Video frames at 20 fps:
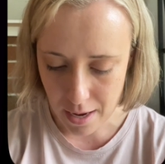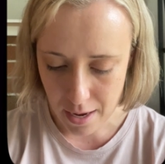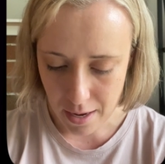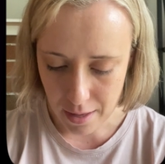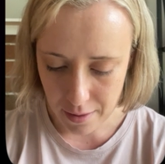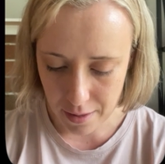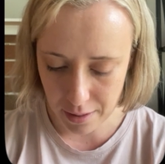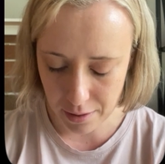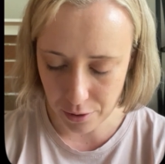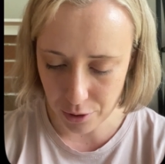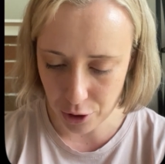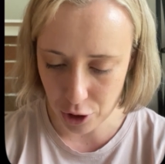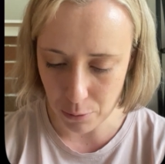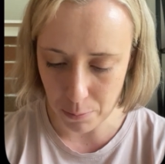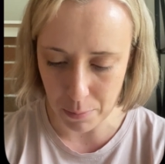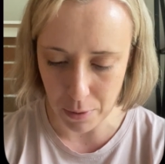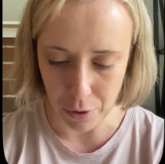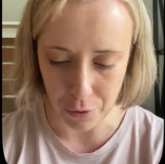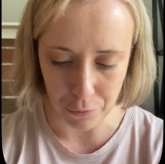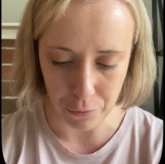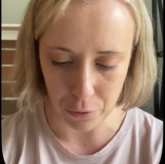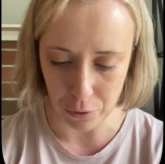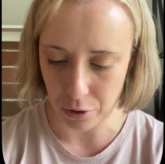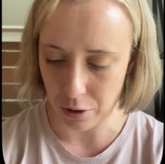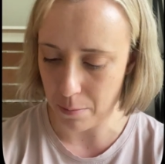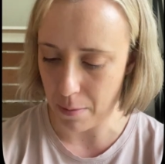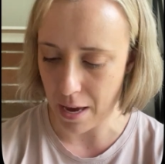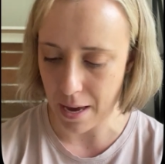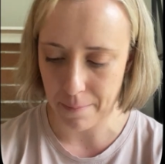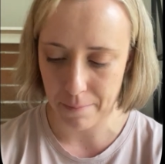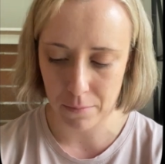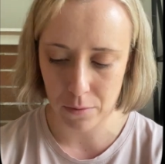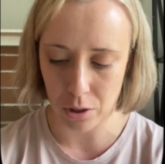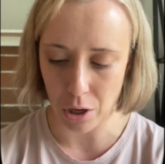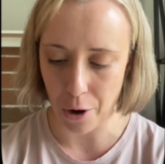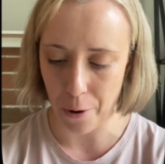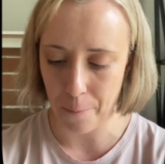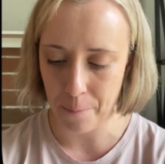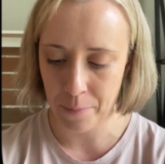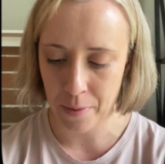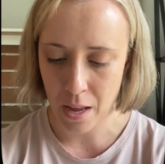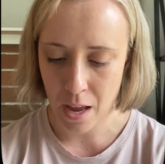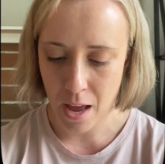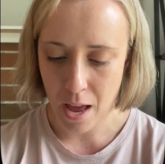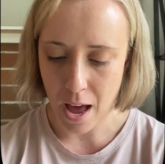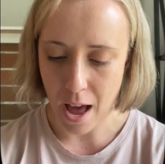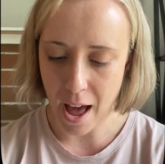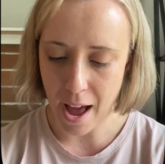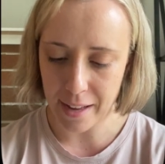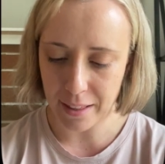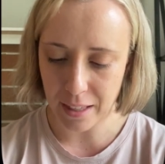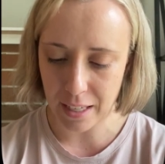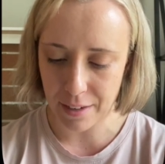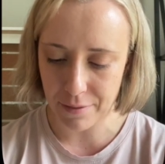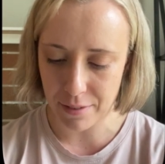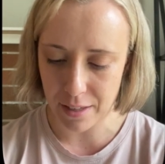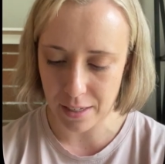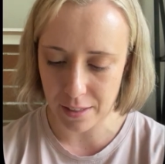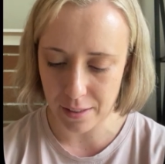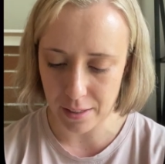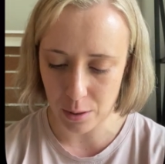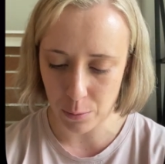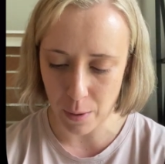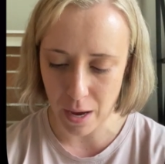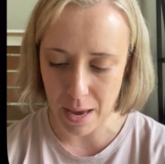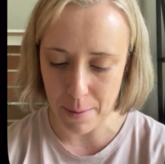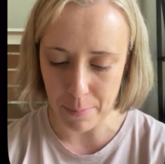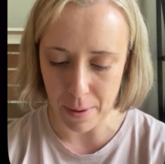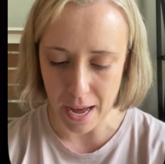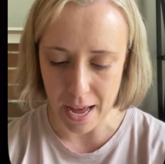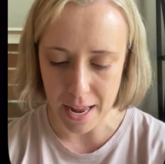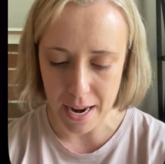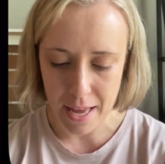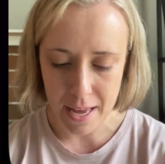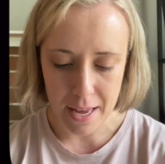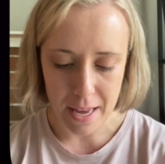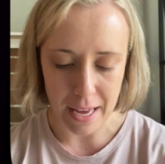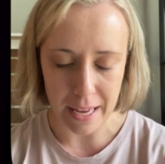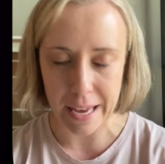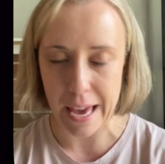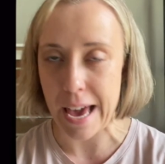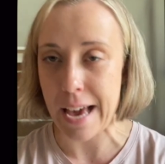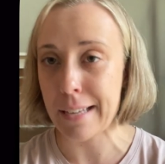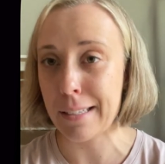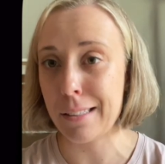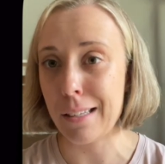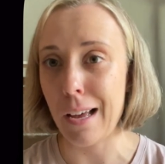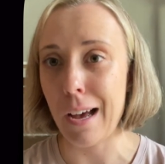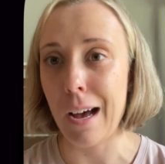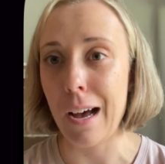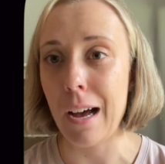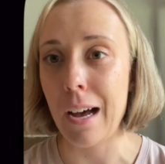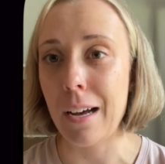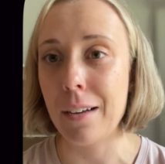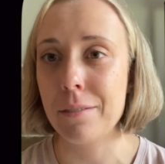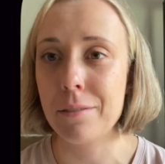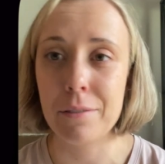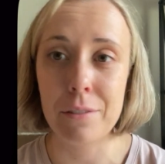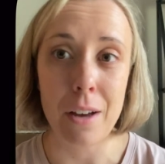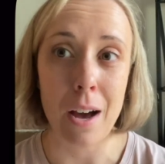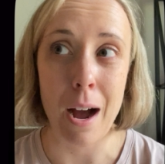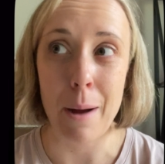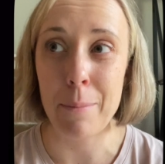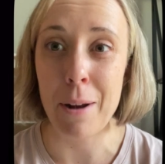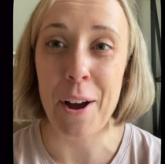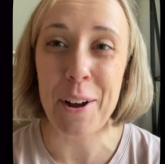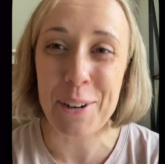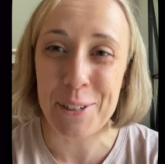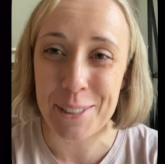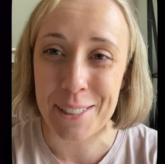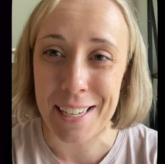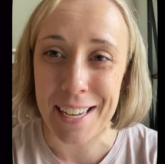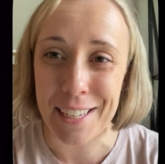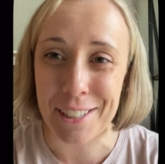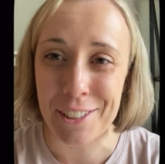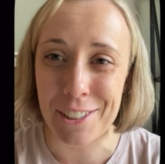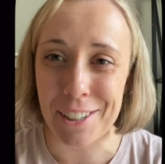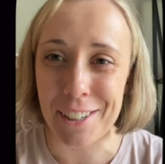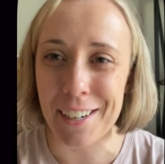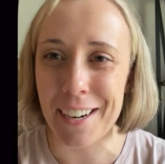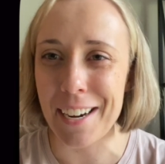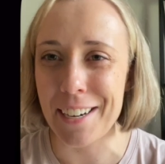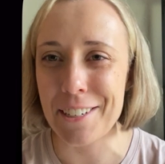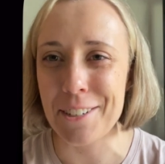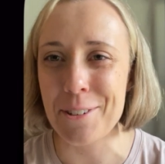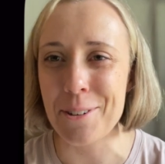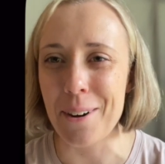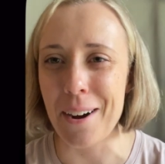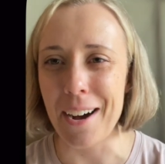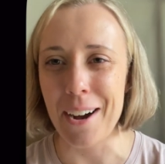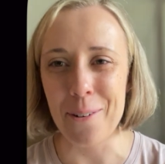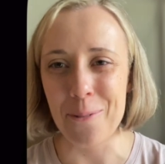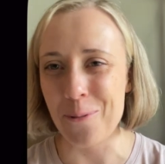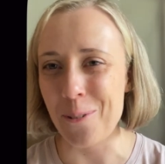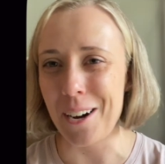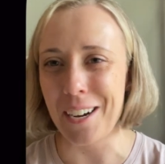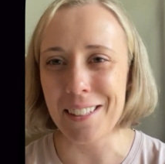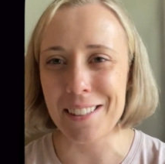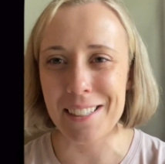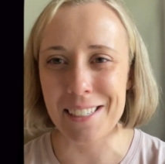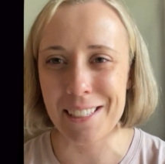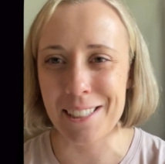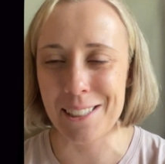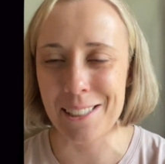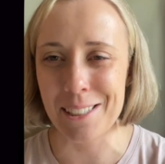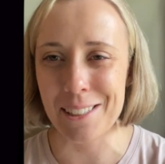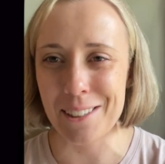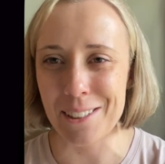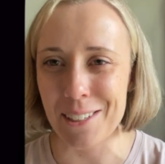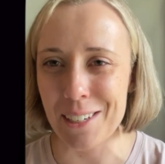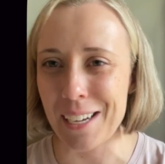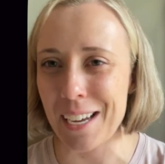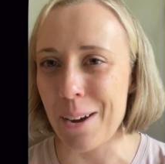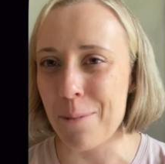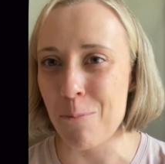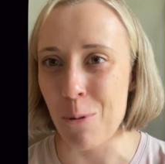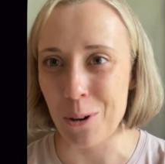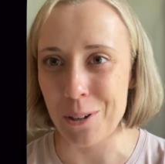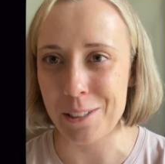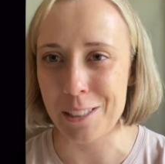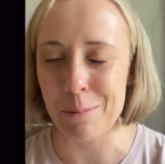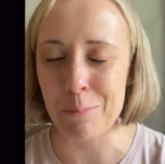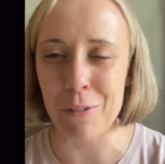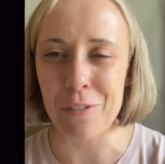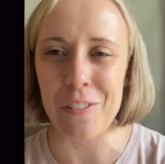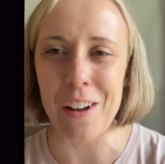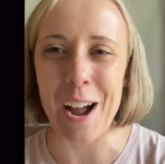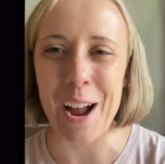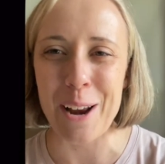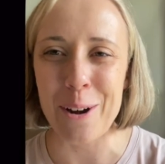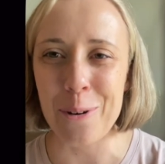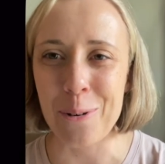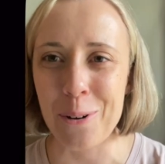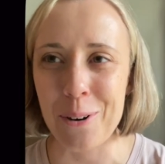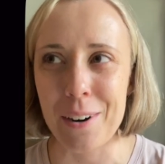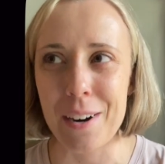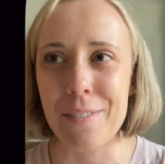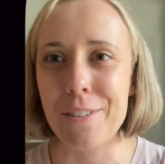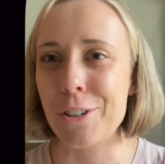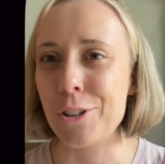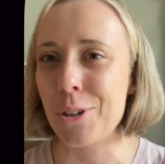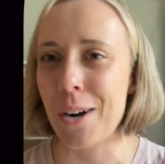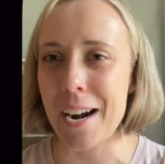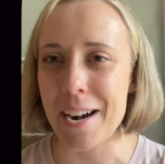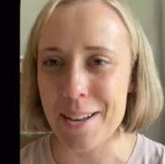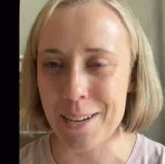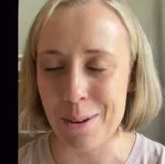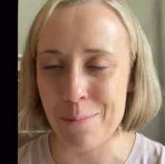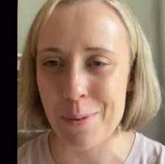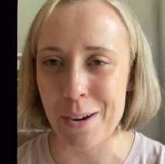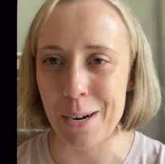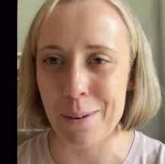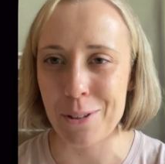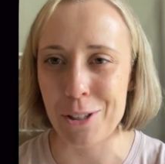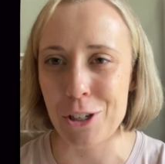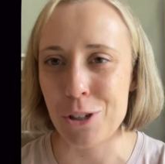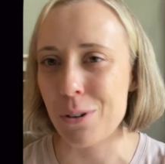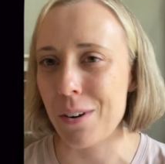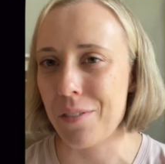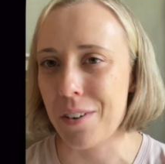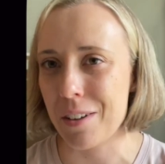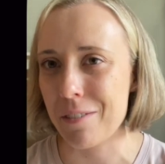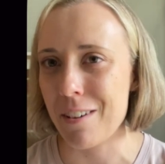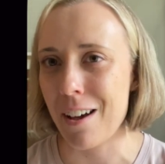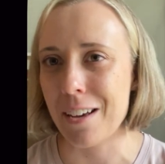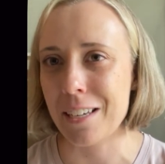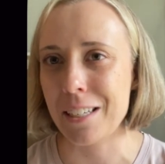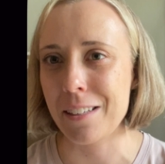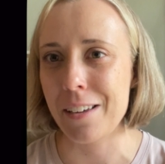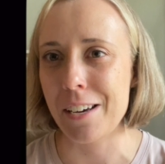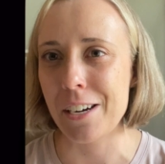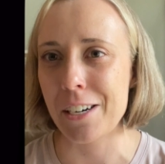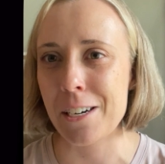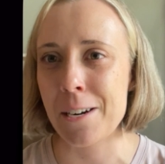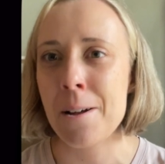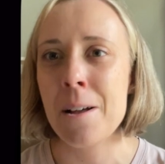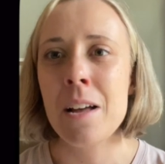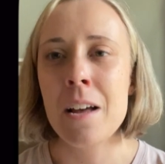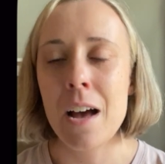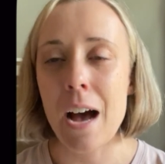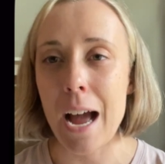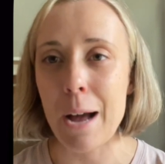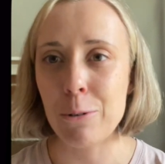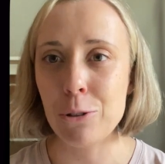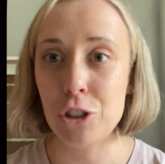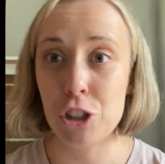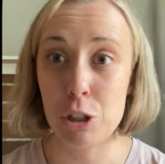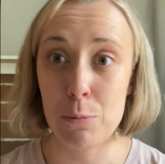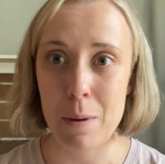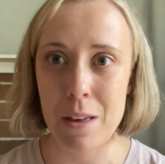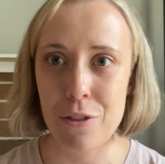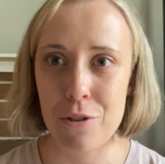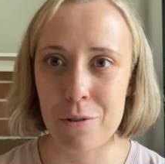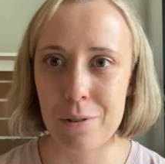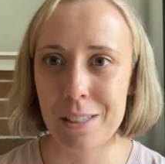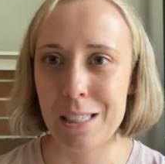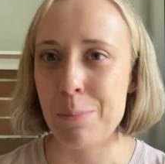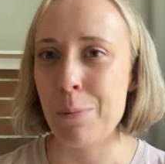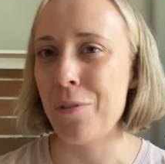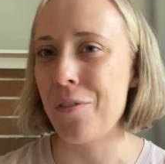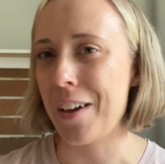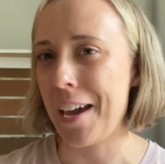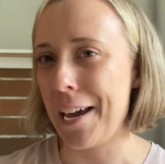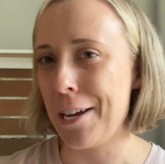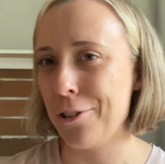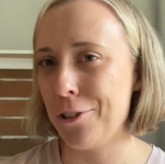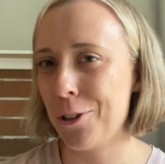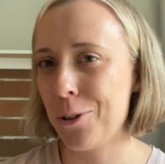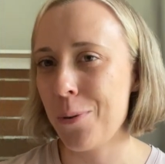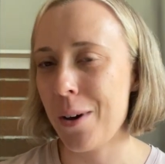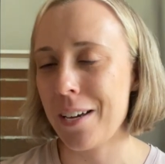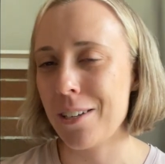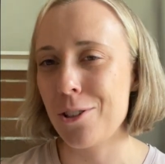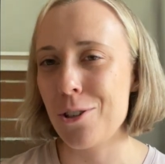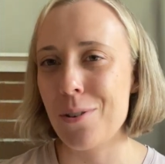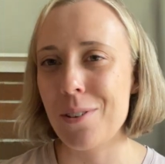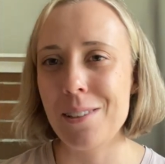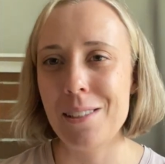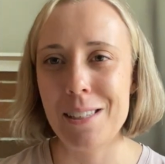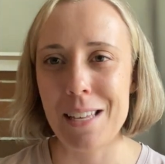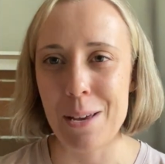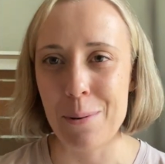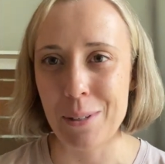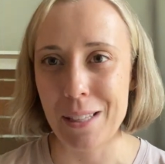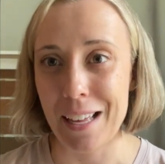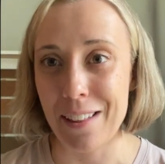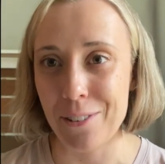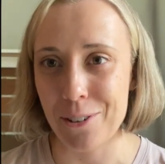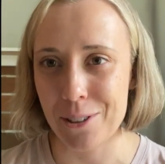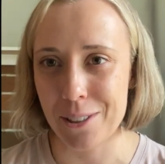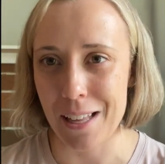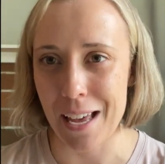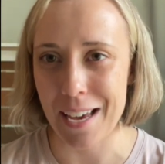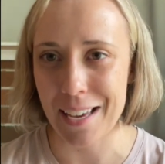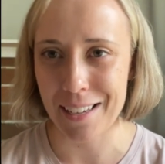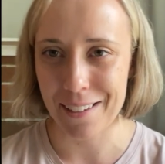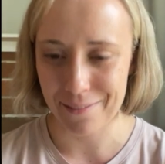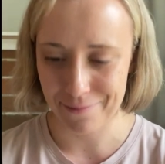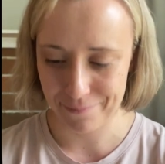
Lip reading: This looks beautiful to me. So I'd leave this way, but in case I'm not your teacher and you want this to look more simplified, or if you're trying to compare with a derivative calculator, I will just speed through a simplification quick so you can see what that looks like.